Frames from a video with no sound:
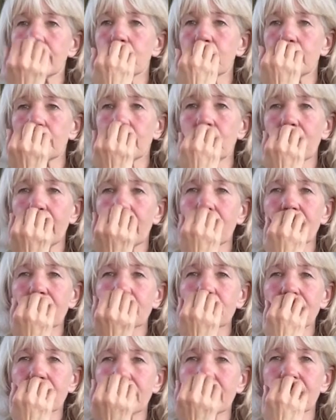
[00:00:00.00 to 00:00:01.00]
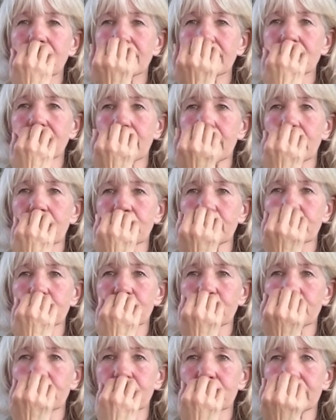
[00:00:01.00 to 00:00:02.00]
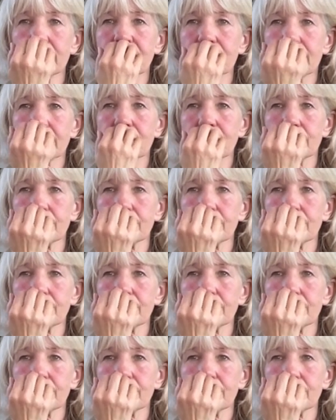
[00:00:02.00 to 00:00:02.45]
But I would like to have a choice